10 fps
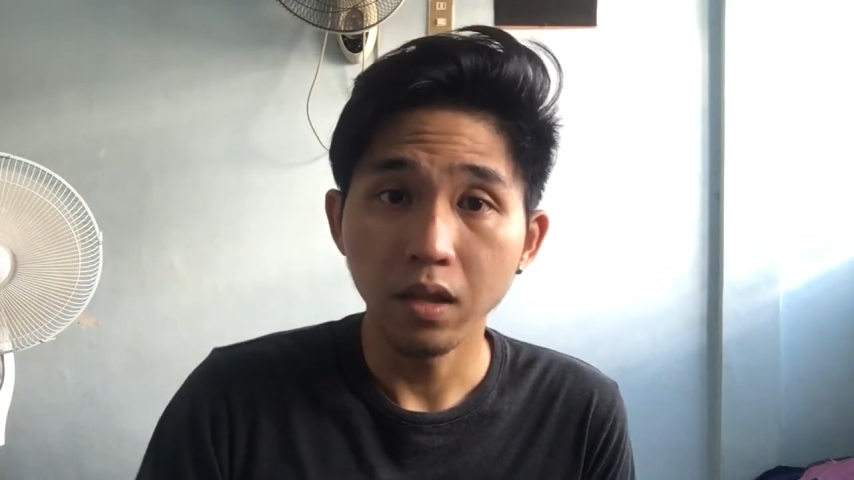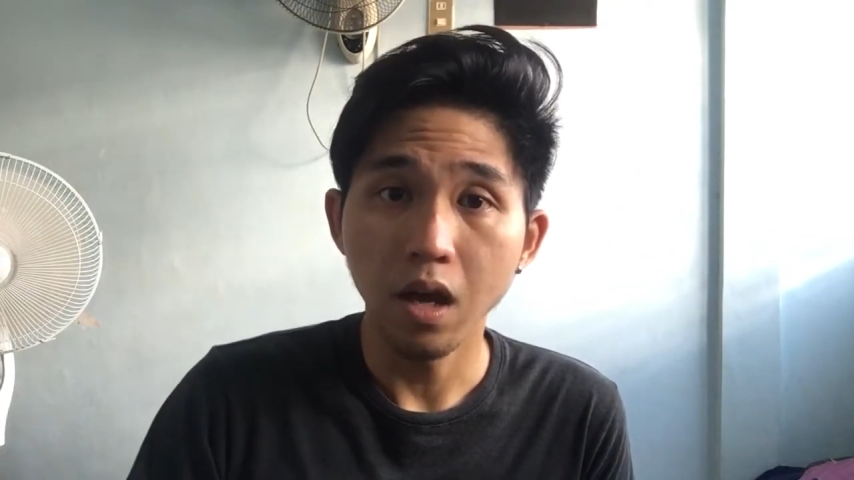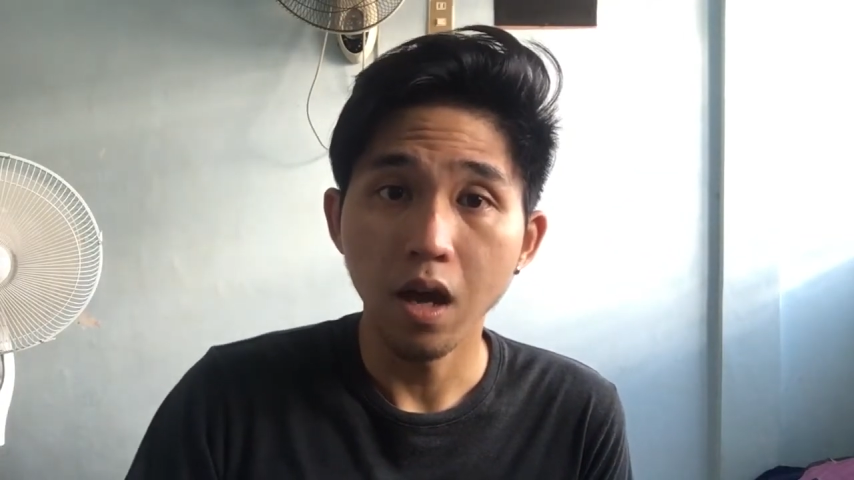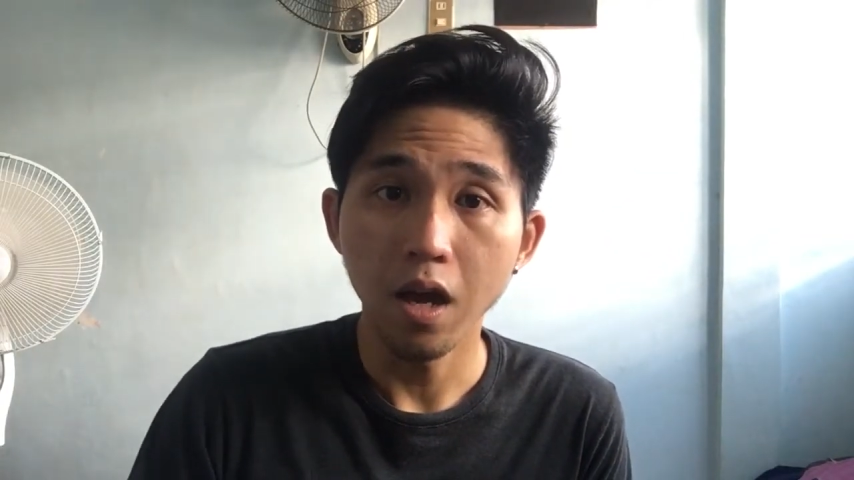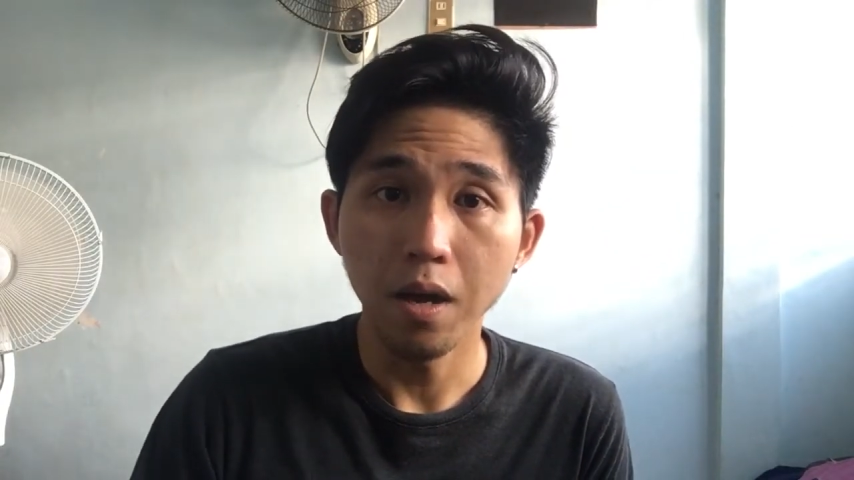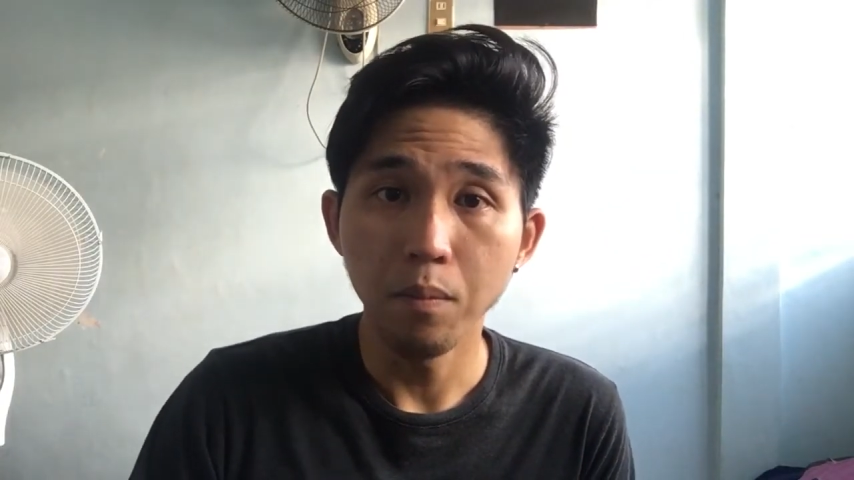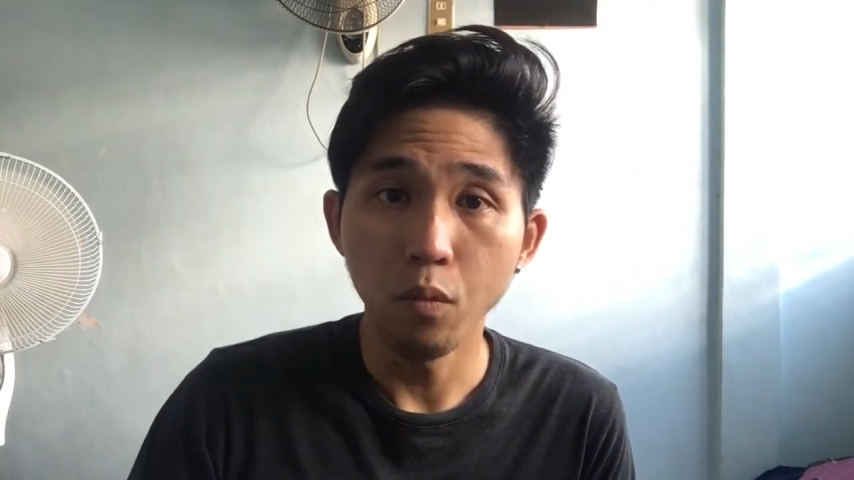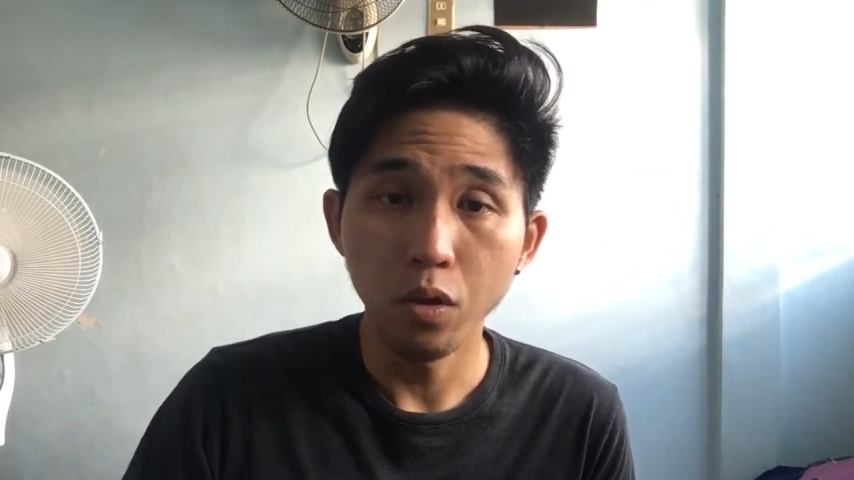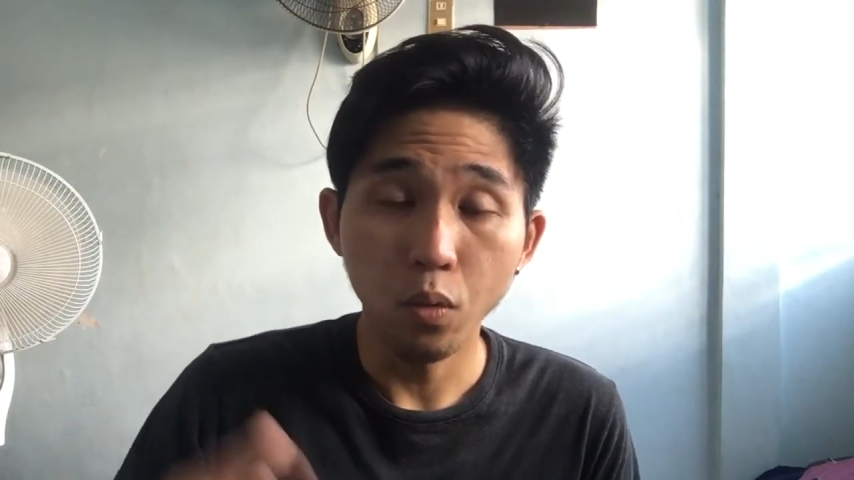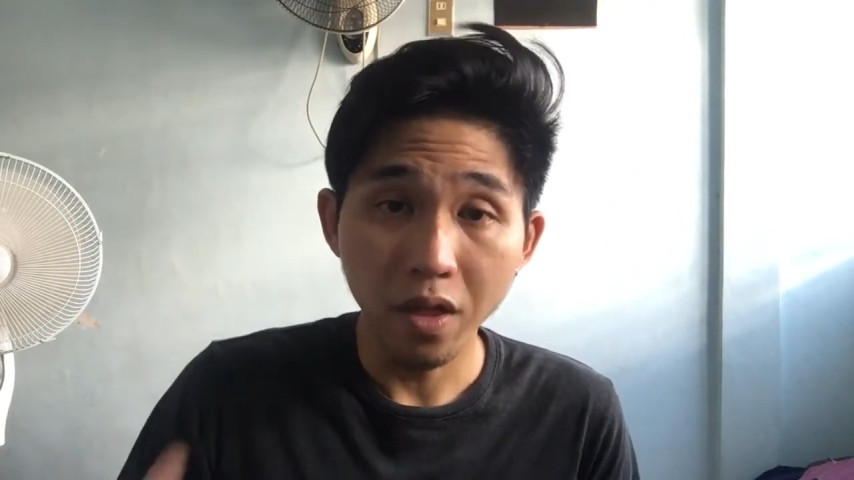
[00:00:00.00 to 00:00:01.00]

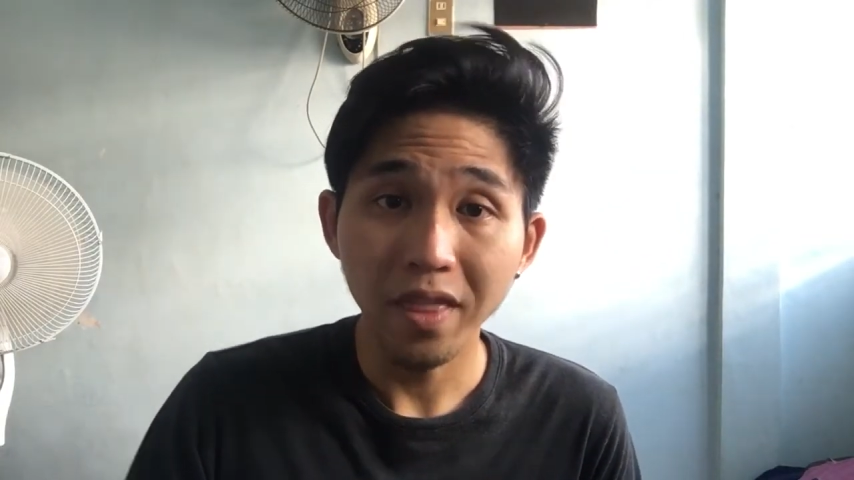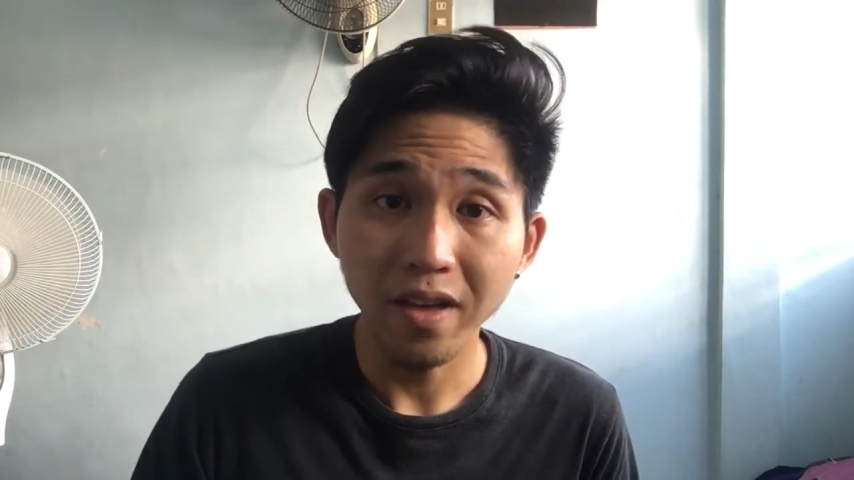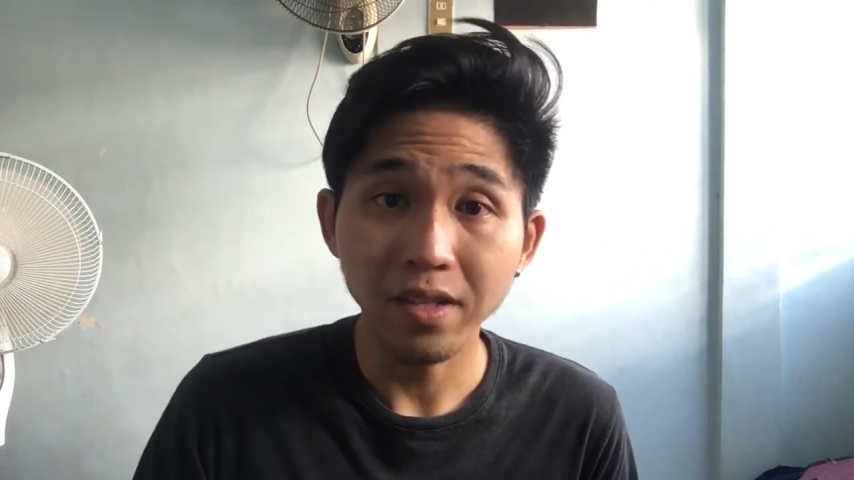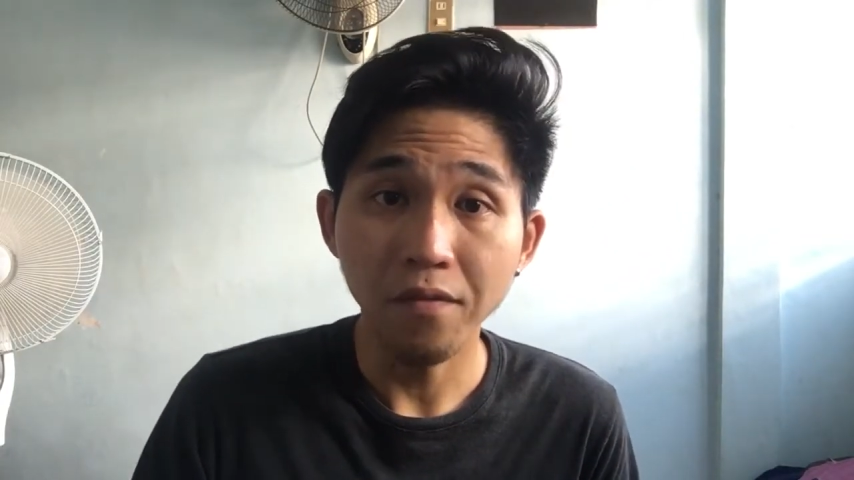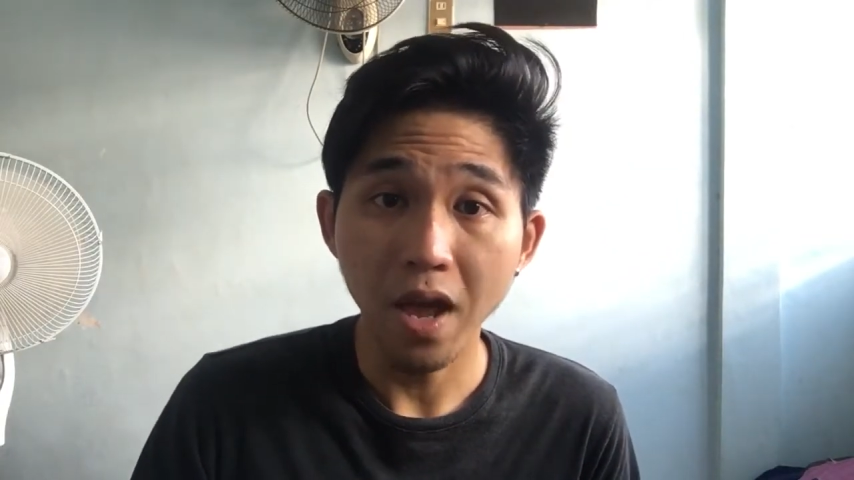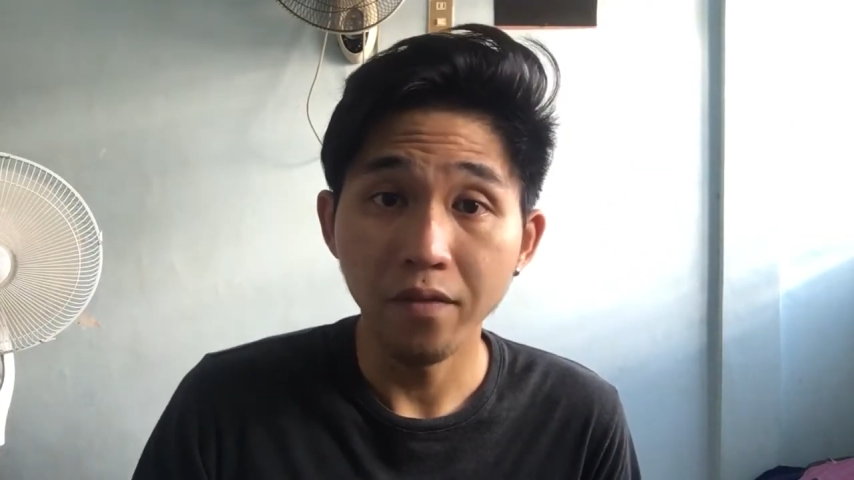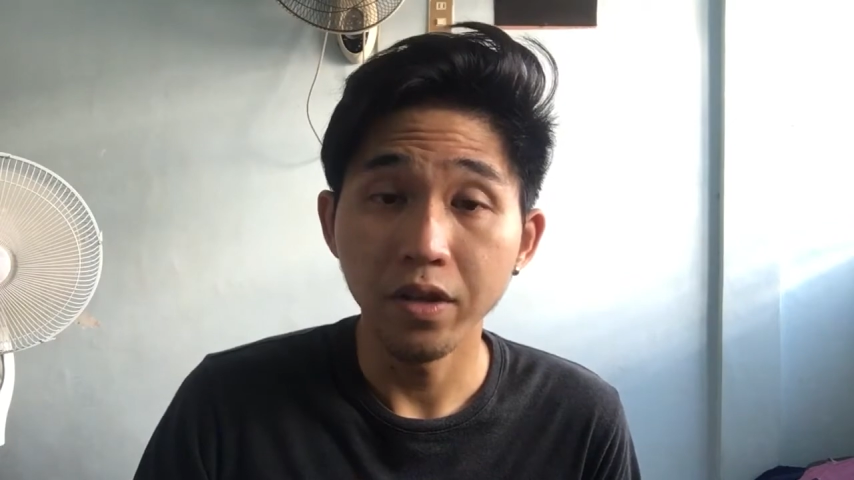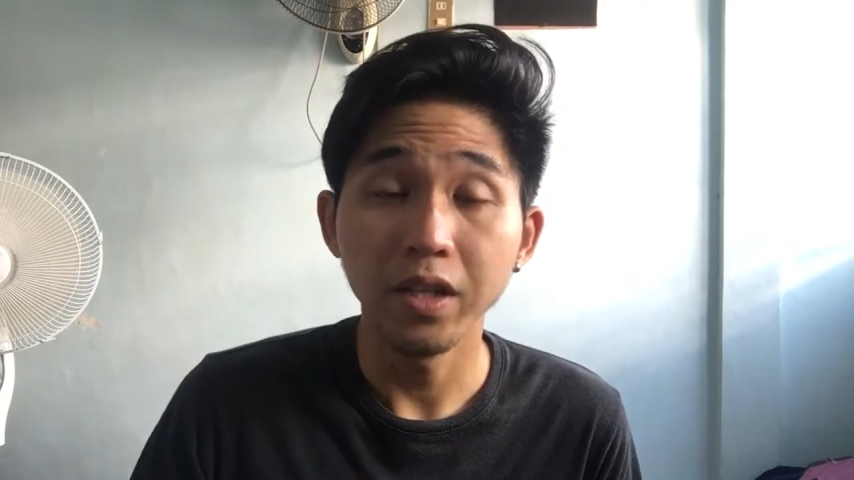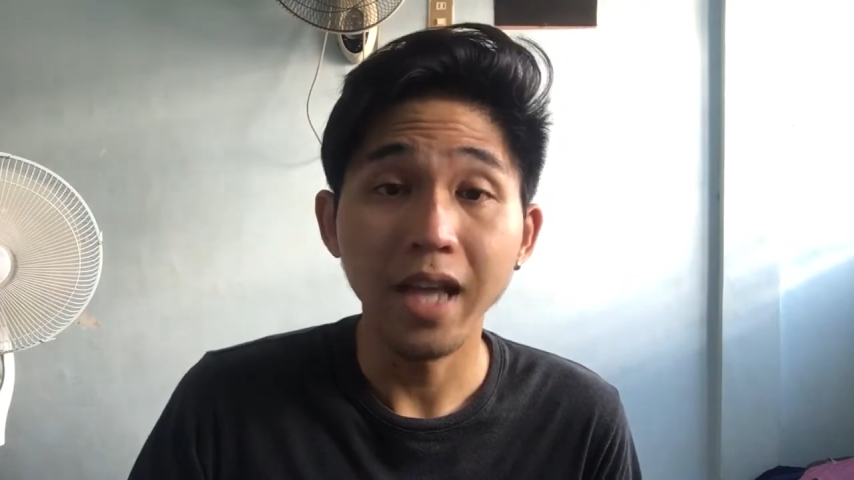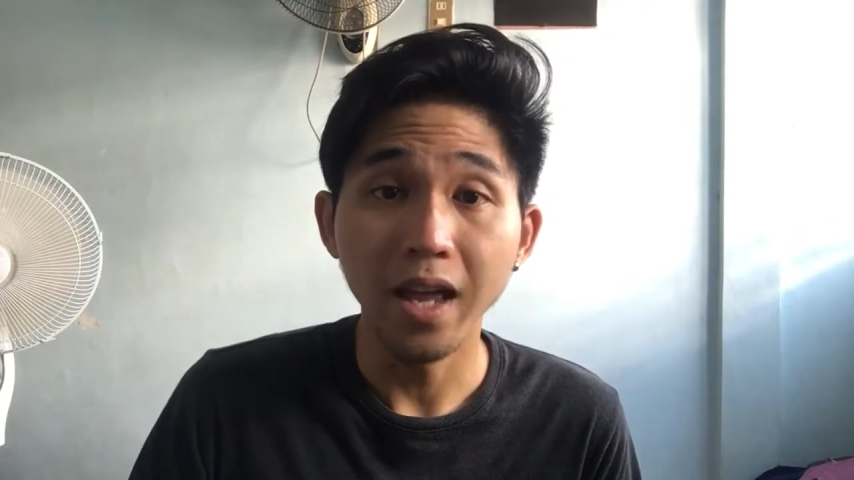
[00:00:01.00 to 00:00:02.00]
with 1,500